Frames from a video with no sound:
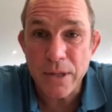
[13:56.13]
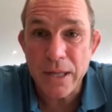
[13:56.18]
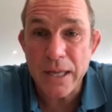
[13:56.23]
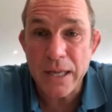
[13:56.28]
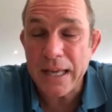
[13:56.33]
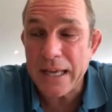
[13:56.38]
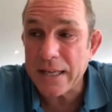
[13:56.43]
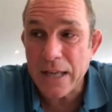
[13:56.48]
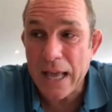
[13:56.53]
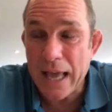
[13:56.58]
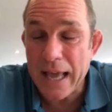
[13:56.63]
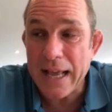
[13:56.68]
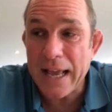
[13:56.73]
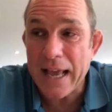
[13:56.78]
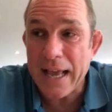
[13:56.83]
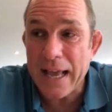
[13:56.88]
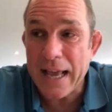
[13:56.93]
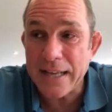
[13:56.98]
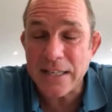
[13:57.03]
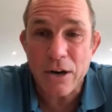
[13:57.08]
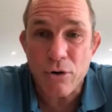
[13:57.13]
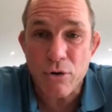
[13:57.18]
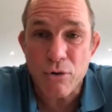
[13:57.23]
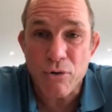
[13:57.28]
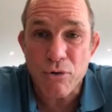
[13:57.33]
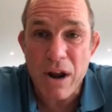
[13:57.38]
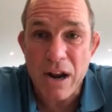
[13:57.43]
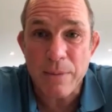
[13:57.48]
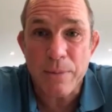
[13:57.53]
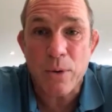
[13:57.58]
It is
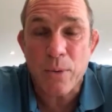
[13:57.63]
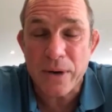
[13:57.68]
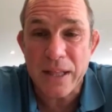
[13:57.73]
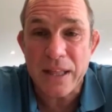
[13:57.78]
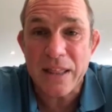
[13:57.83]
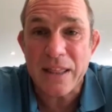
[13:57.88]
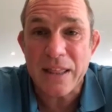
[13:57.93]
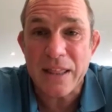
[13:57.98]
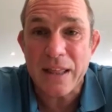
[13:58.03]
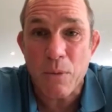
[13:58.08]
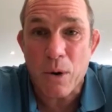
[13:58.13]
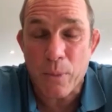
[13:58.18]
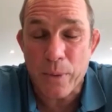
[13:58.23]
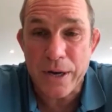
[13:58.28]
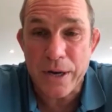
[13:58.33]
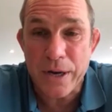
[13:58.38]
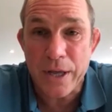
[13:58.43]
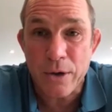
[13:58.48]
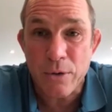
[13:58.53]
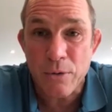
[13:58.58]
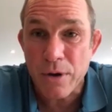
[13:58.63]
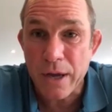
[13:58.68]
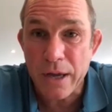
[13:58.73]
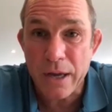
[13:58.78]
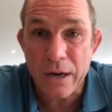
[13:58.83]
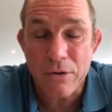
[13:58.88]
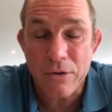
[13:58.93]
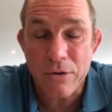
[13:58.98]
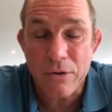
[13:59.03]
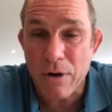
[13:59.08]
incredible when you think what we do.
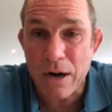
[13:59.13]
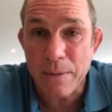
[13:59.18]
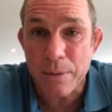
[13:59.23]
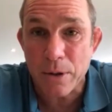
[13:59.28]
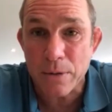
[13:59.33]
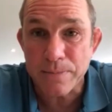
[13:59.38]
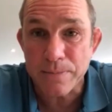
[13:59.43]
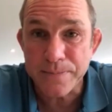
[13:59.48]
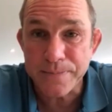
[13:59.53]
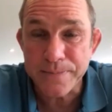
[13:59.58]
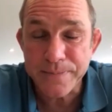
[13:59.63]
Incredible.